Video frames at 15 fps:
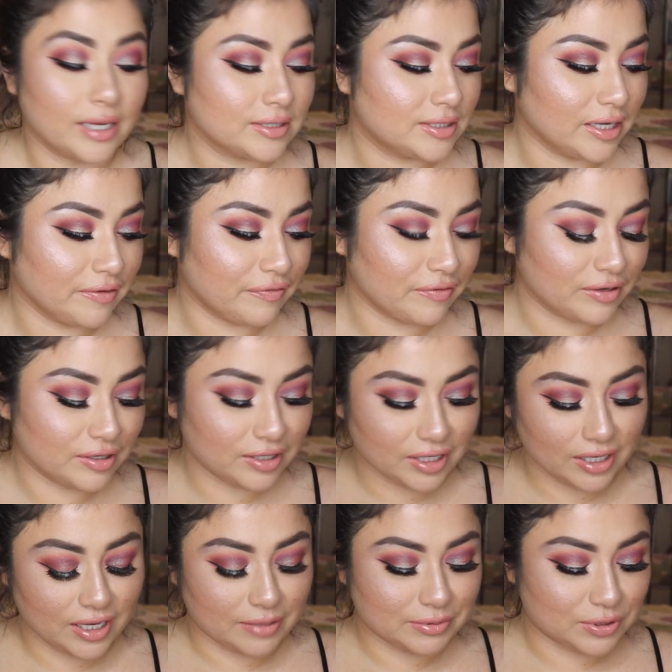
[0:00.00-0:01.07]
I
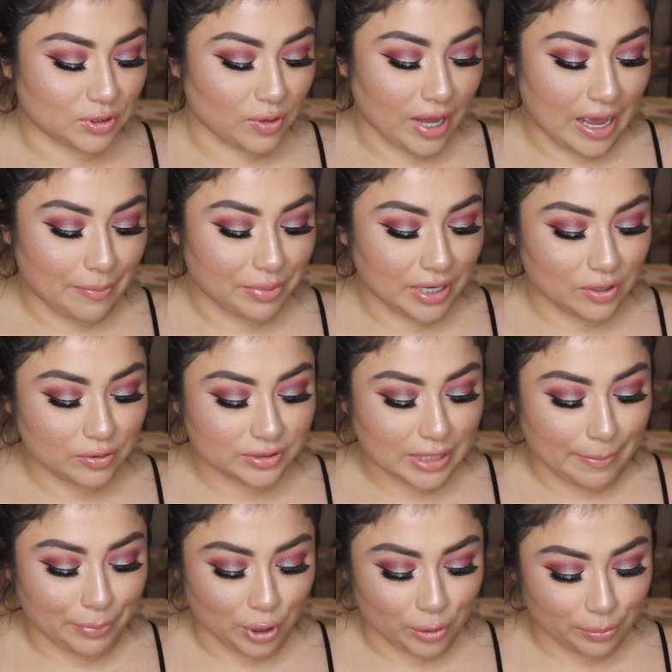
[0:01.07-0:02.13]
definitely am so happy I used
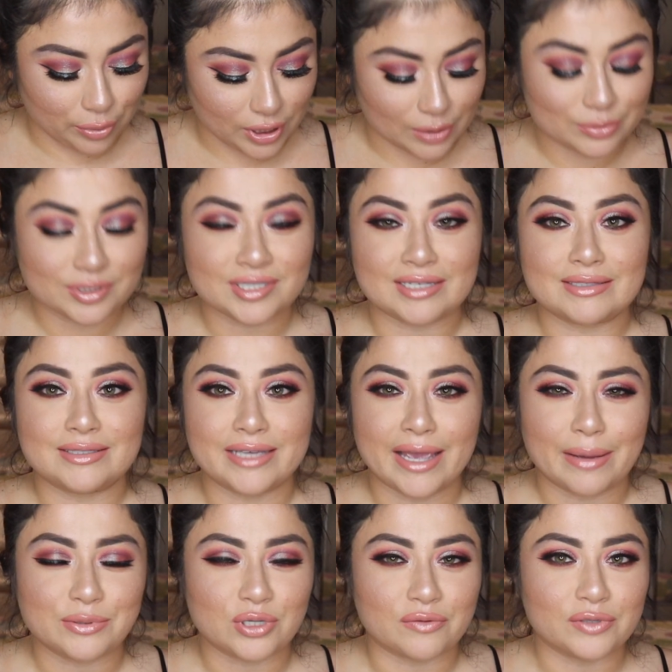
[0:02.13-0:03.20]
that purple. I was like,
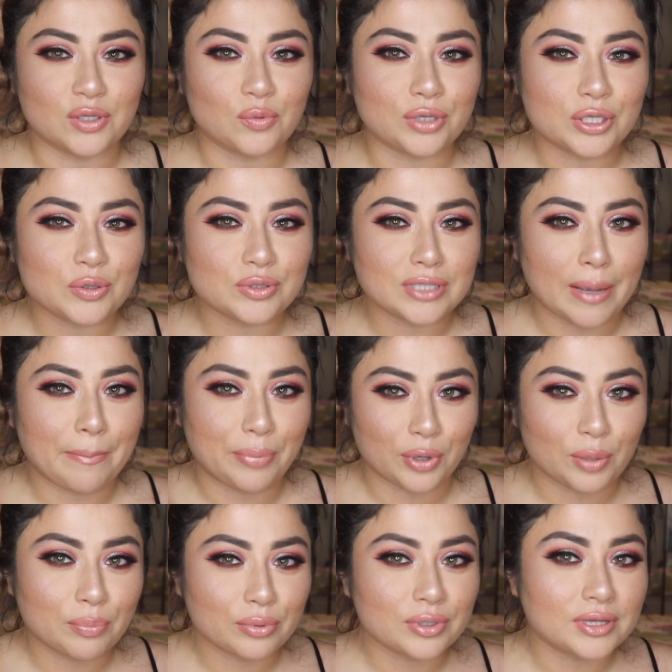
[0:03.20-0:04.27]
damn, do I really want to use that
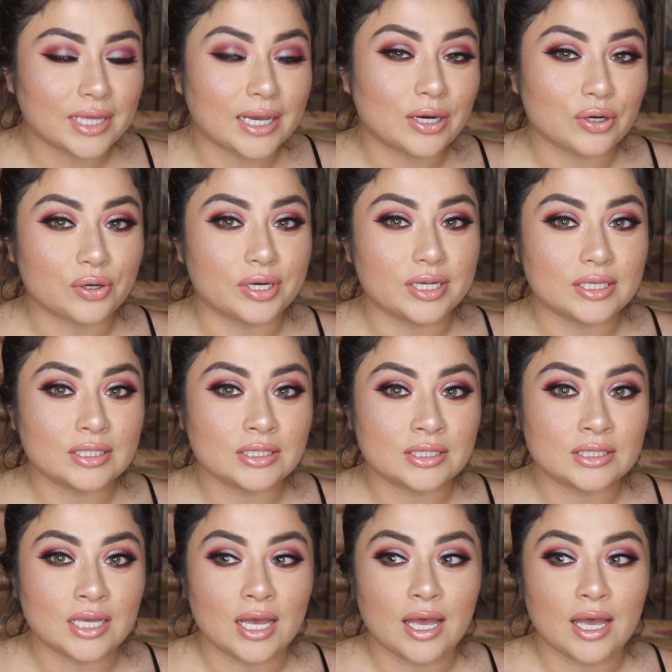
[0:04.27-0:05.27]
purple in that crease?